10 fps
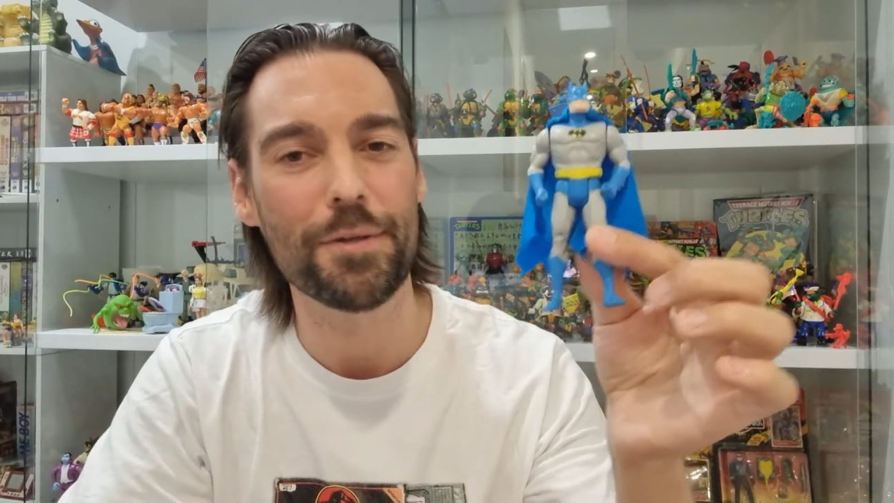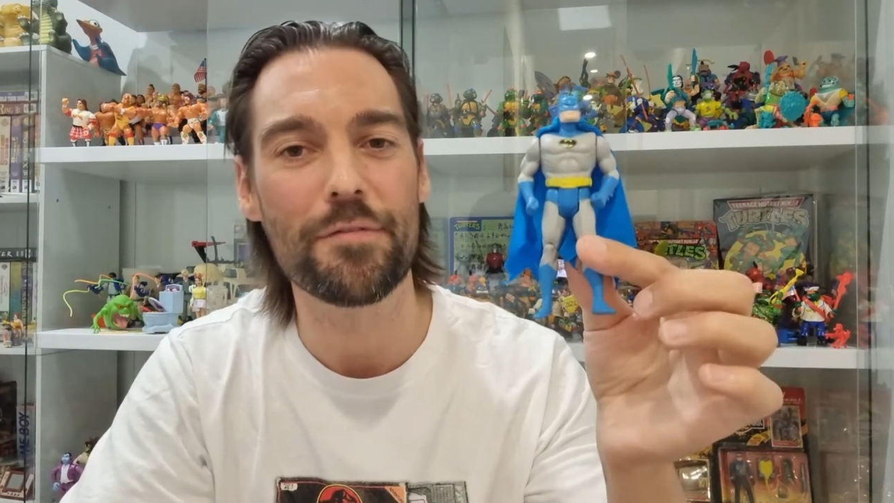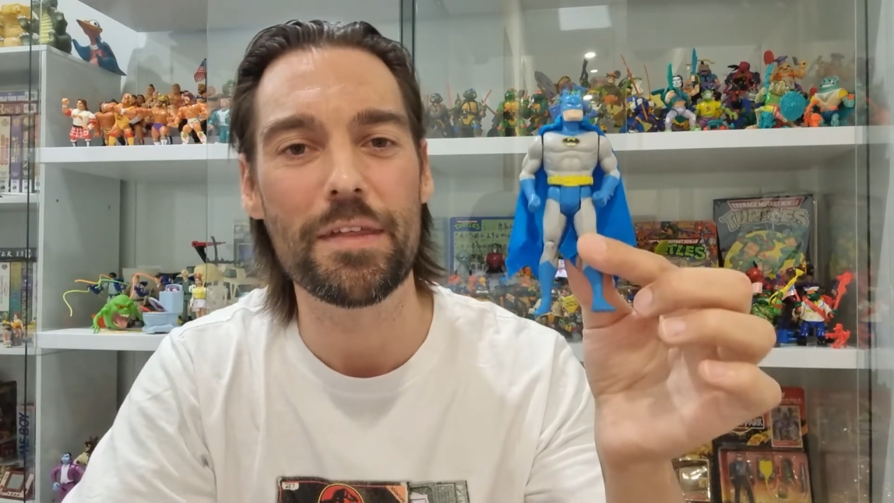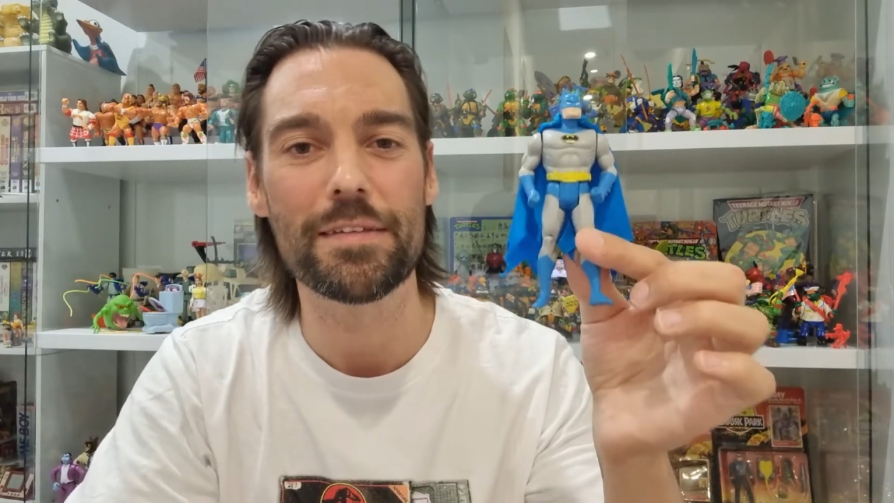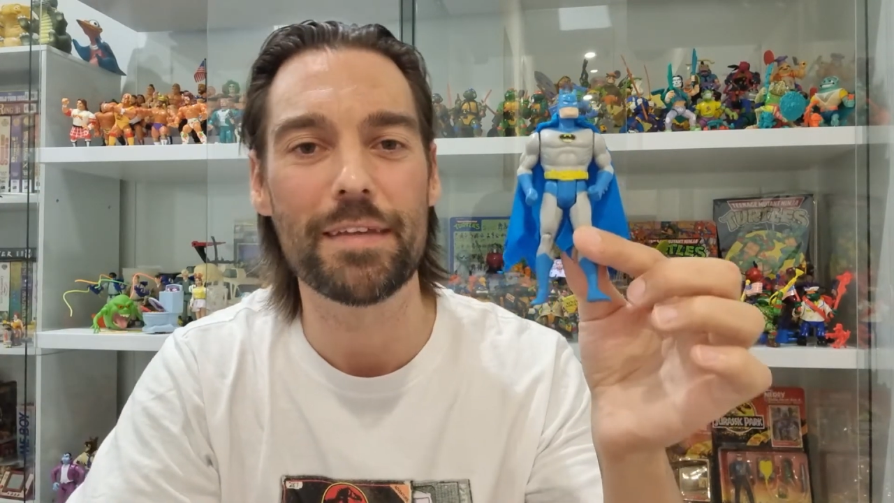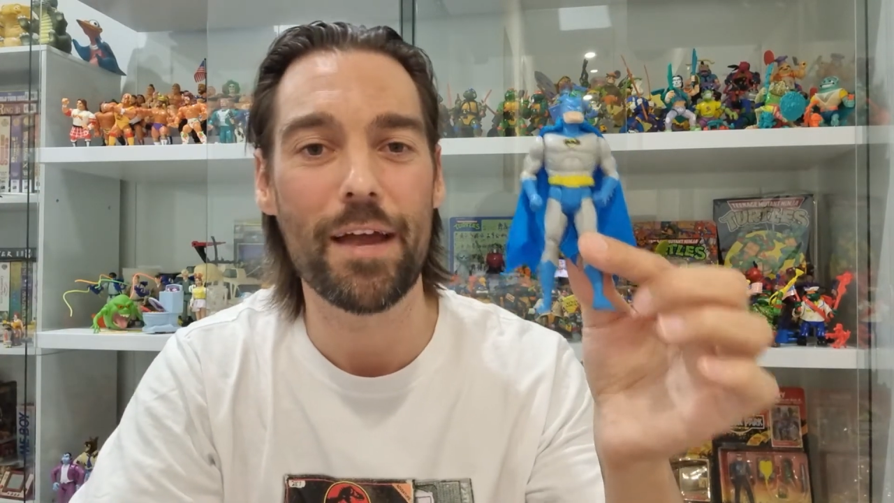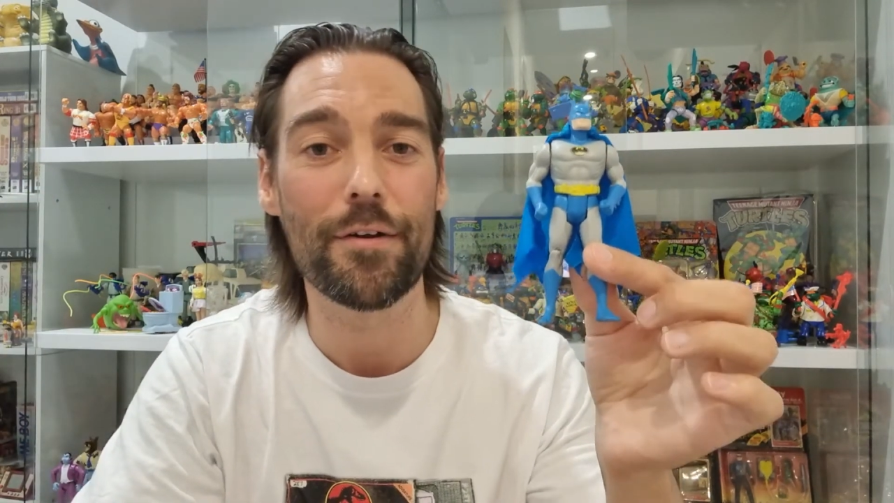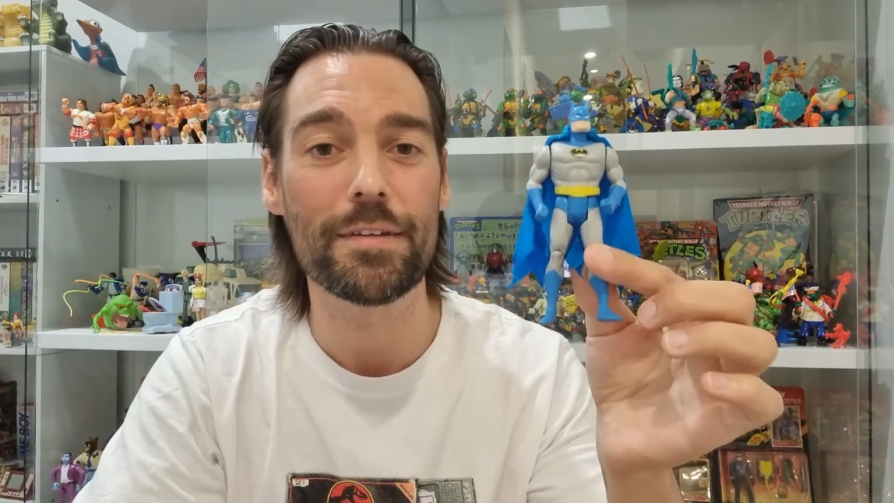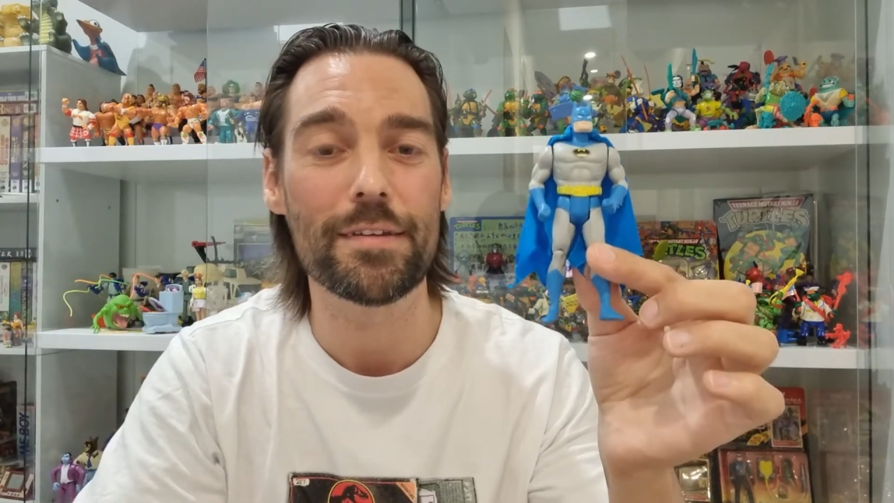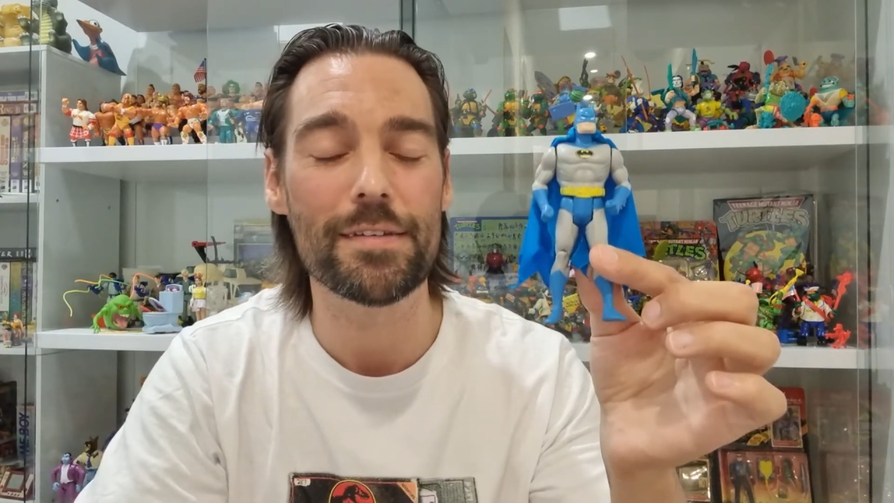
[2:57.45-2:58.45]
of these
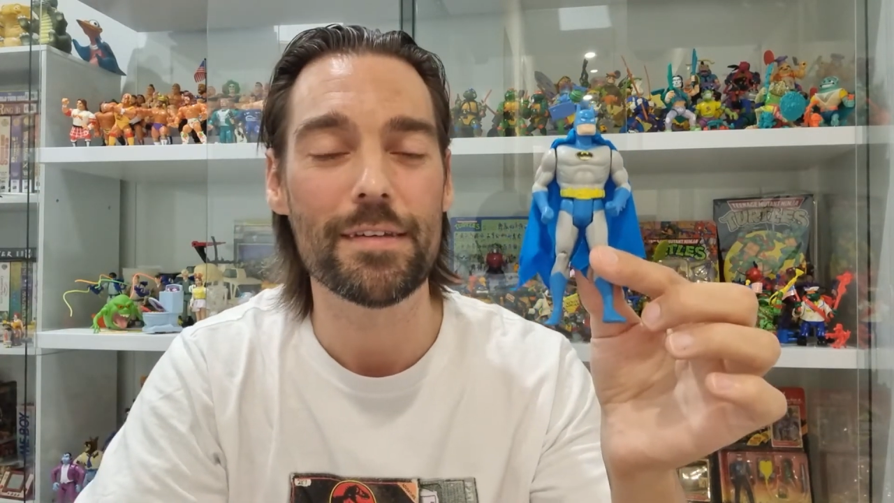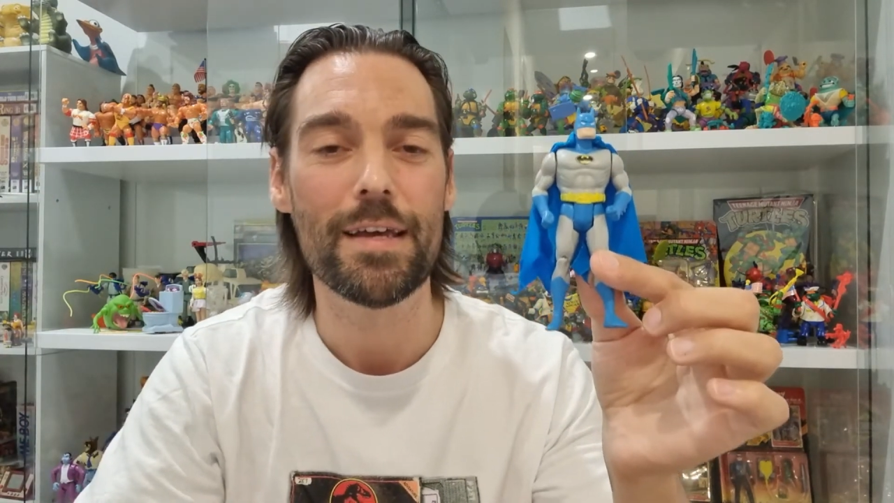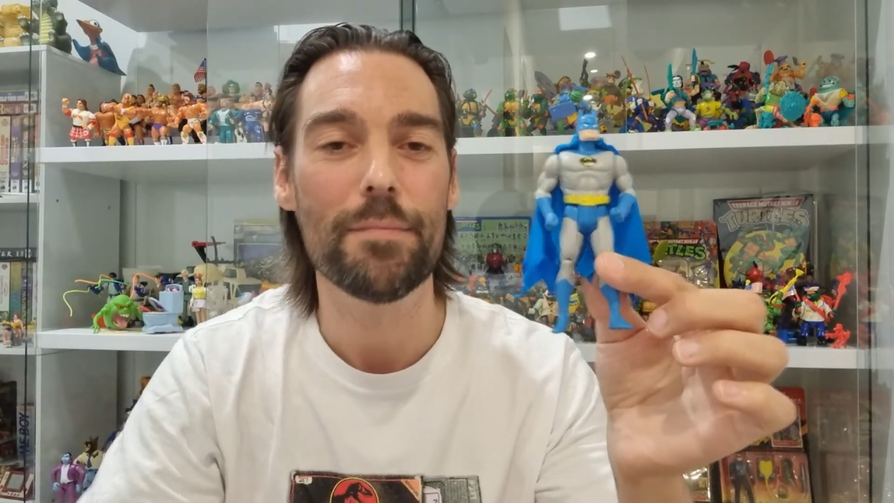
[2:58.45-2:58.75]
characters.